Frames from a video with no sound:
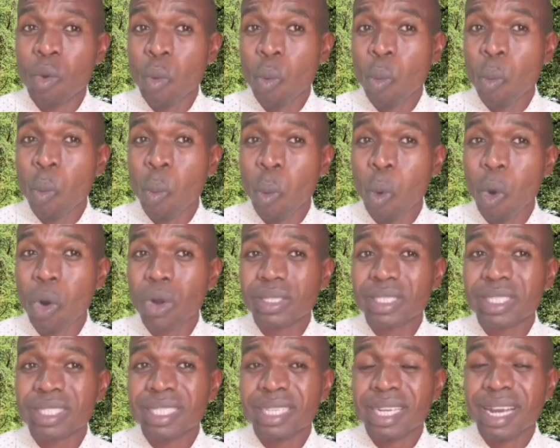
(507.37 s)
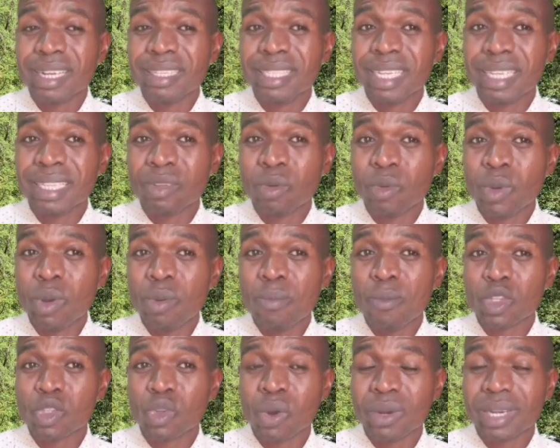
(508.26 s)

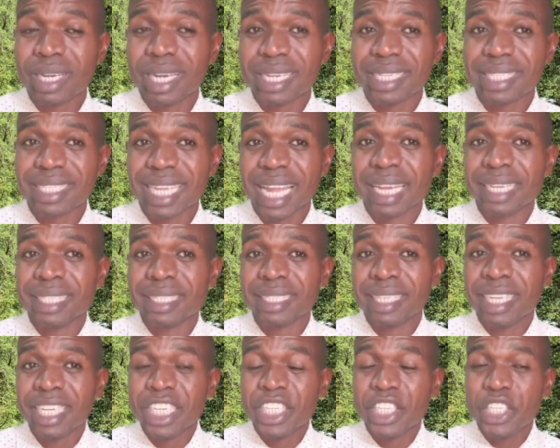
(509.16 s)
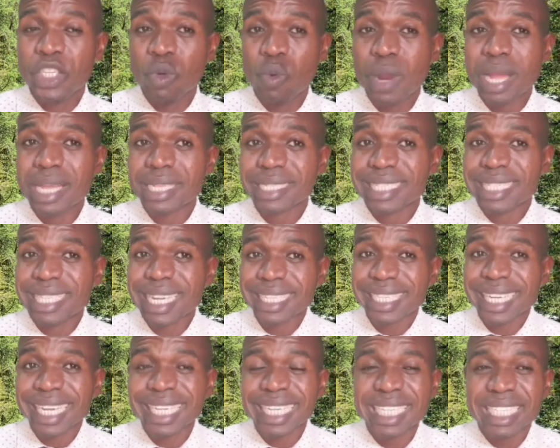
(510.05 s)
the way
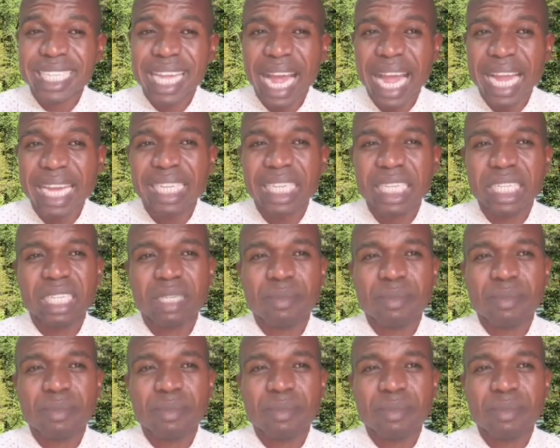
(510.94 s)
Satan is hiding